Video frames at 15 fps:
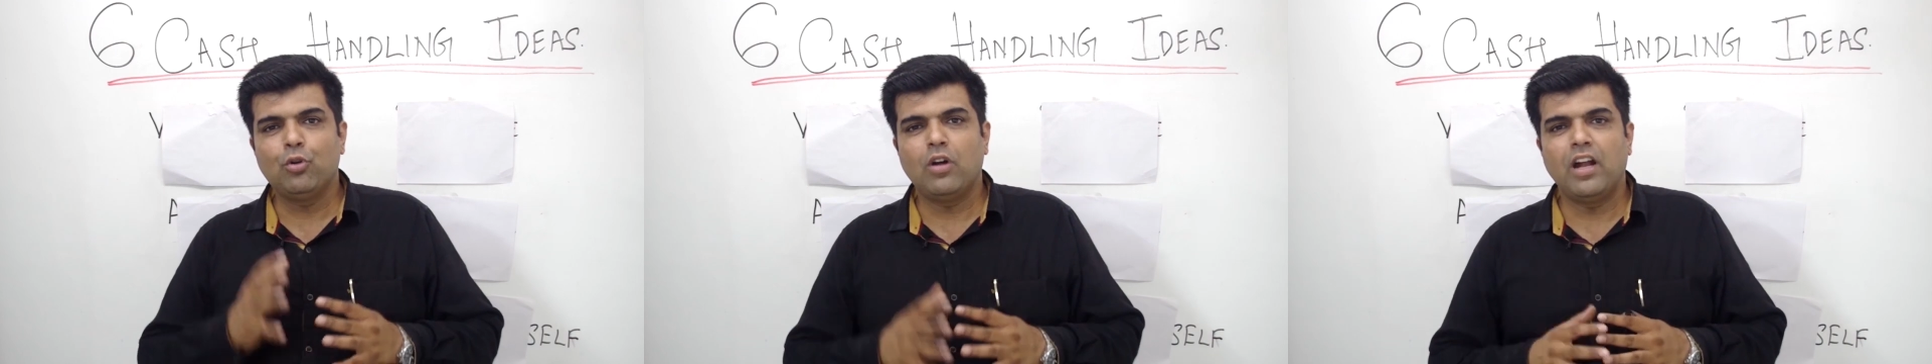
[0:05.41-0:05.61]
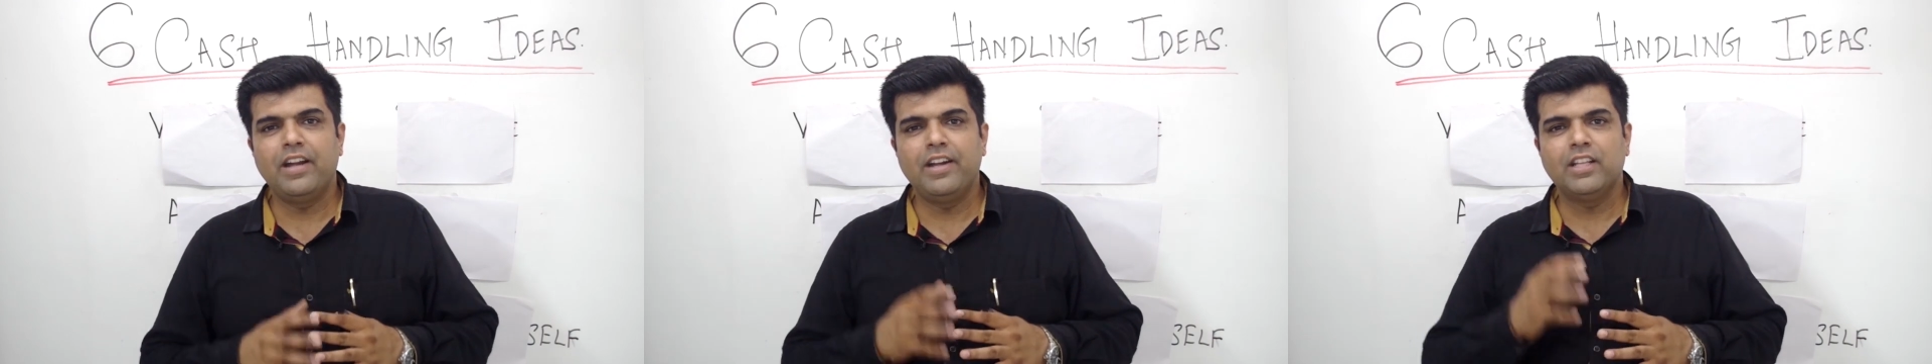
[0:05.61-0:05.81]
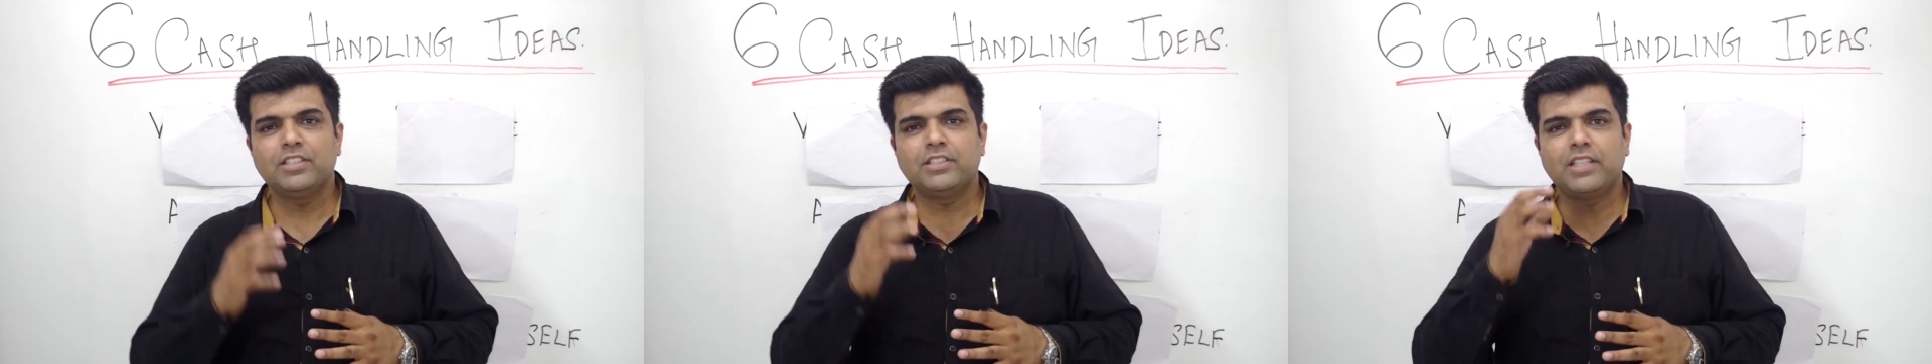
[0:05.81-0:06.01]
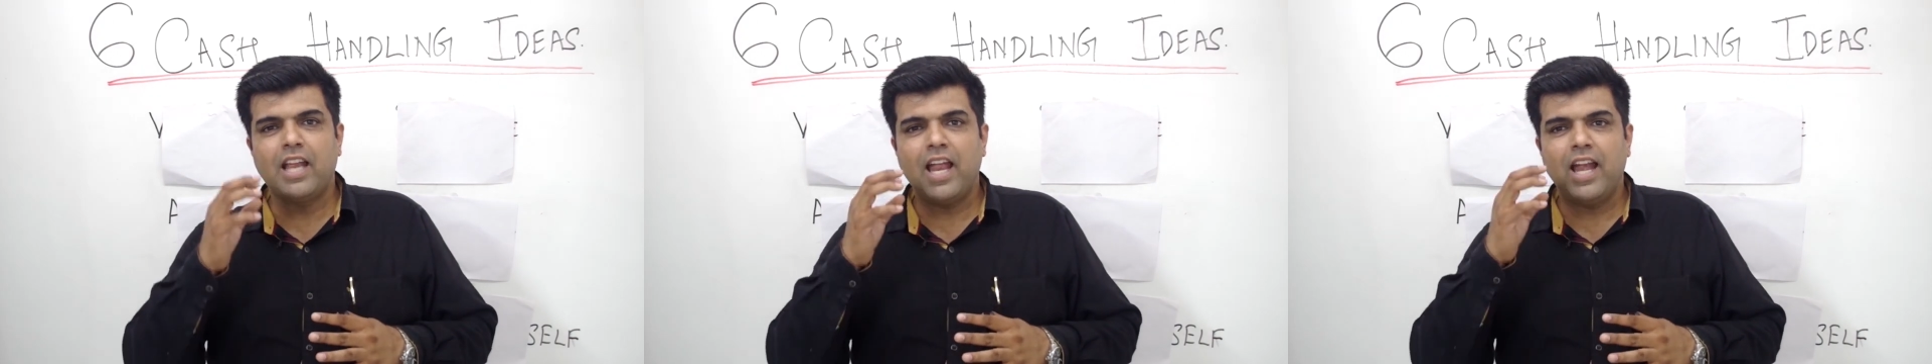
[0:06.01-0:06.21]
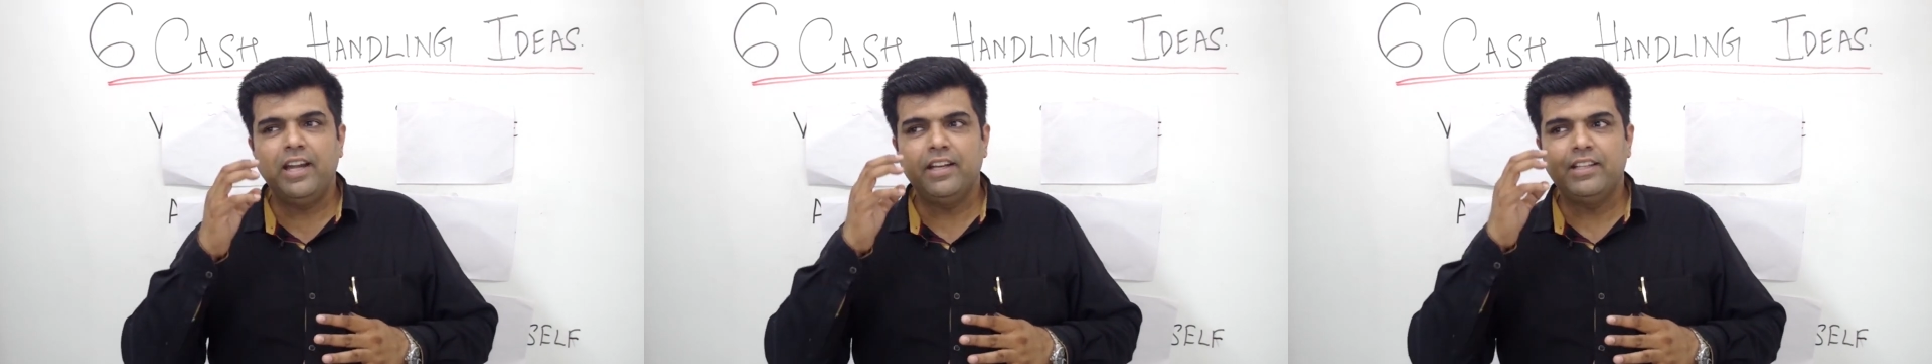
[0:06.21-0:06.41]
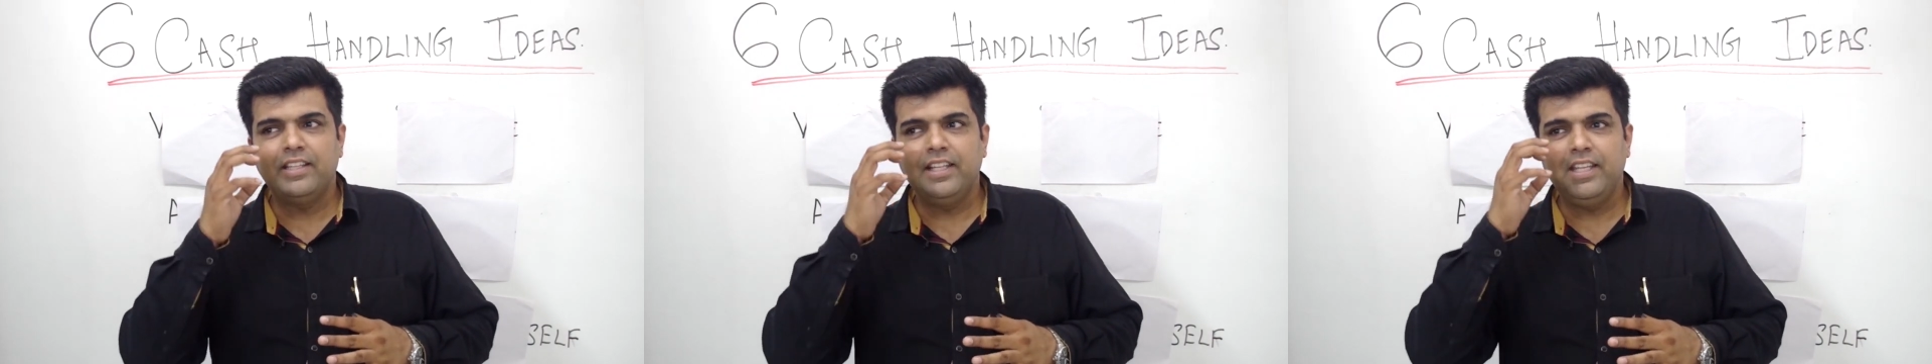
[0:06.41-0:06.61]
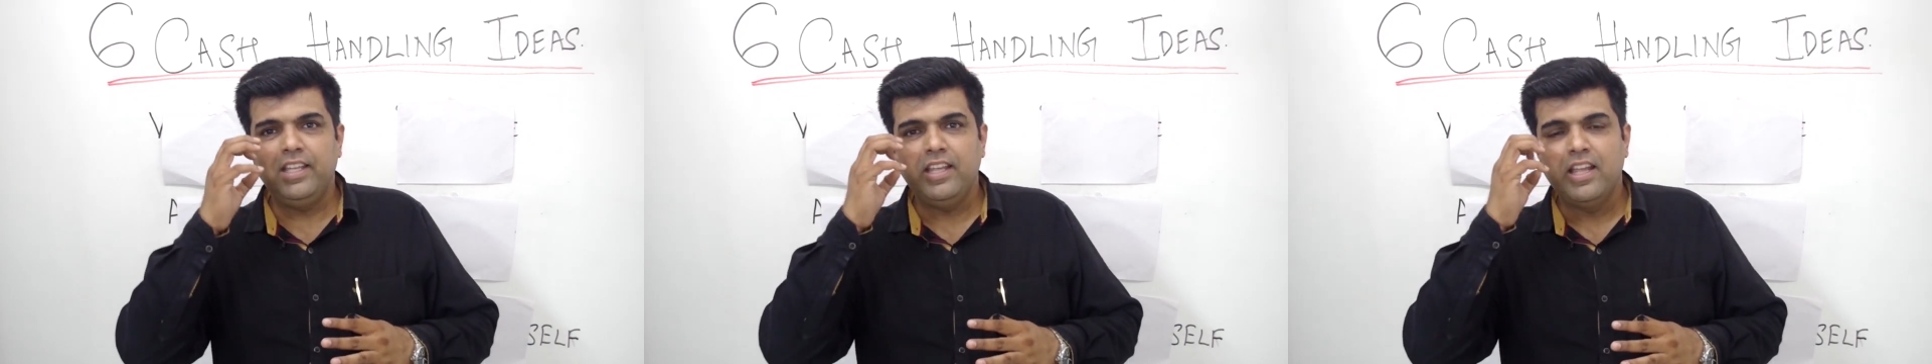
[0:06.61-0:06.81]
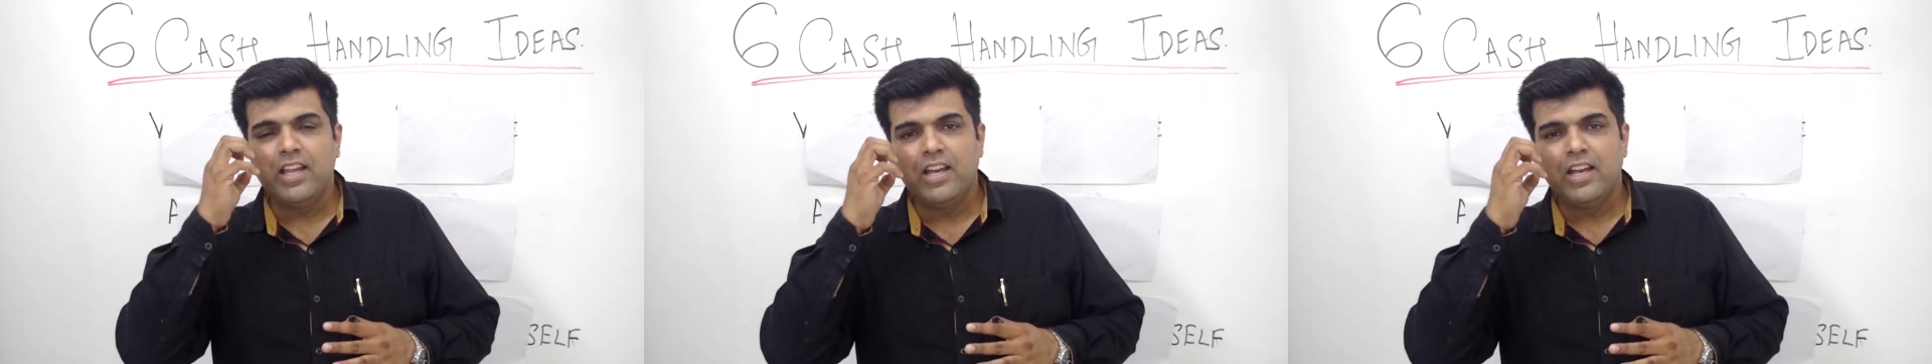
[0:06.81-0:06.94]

to understand the